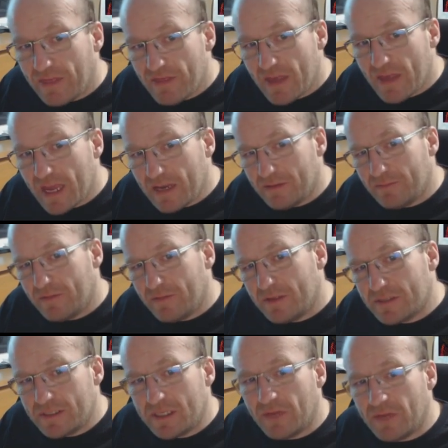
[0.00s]
And then
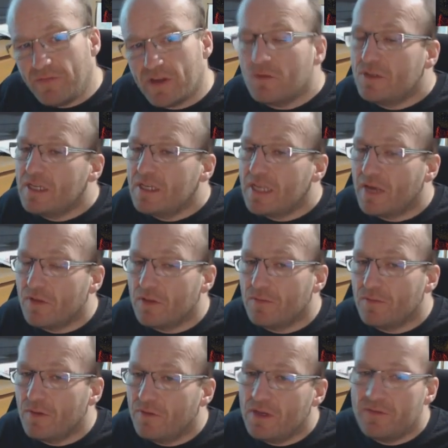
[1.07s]
there's the difficulty
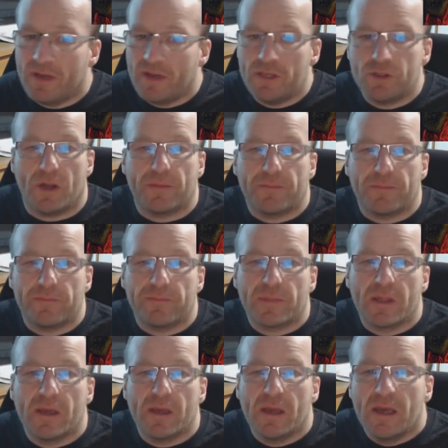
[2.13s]
level of the adventure.
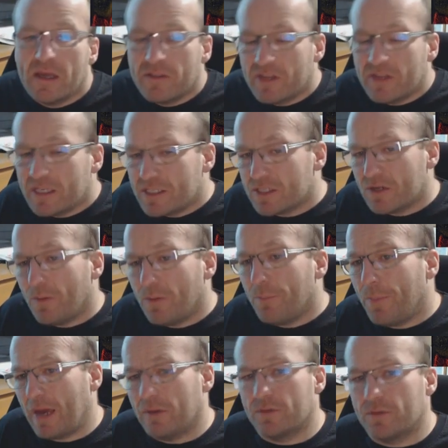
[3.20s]
This is
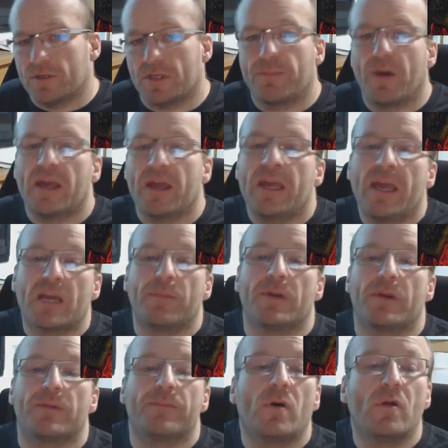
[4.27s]
compounded by
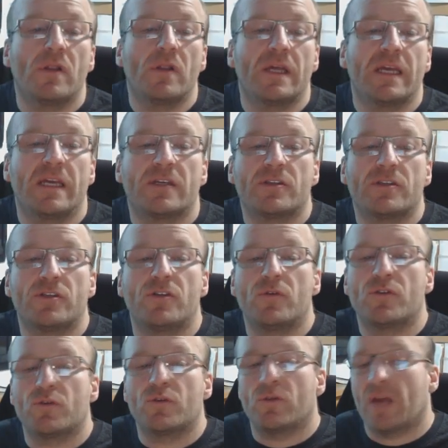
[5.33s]
Hickman pulling his
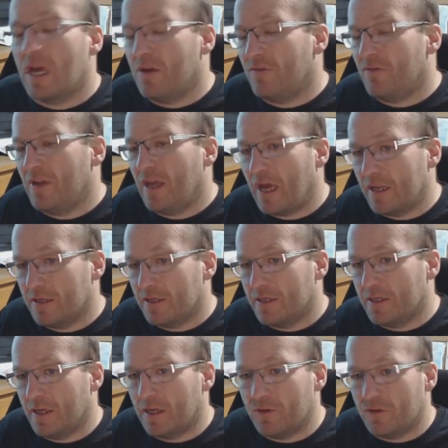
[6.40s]
usual
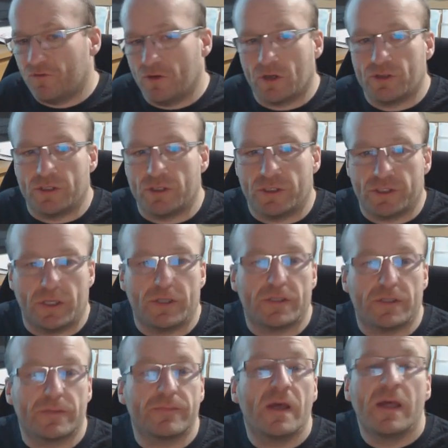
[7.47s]
heavy-handed introduction
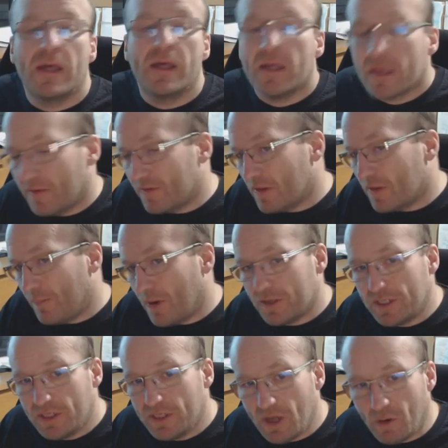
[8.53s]
stunt, giving the
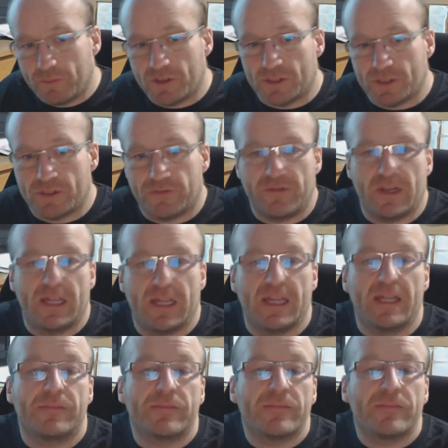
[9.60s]
party no option to
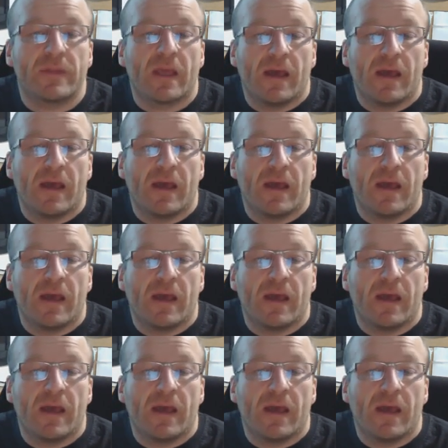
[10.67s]
flee.